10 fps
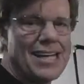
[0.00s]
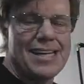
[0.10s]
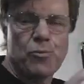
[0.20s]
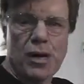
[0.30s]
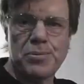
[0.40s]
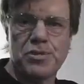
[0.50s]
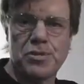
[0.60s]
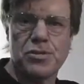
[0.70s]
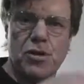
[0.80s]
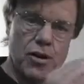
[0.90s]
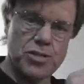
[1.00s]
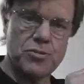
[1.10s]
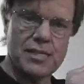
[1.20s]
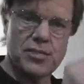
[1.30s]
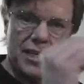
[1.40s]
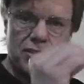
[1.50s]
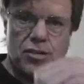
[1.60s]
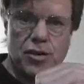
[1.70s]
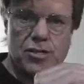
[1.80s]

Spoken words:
in Webster's art director next to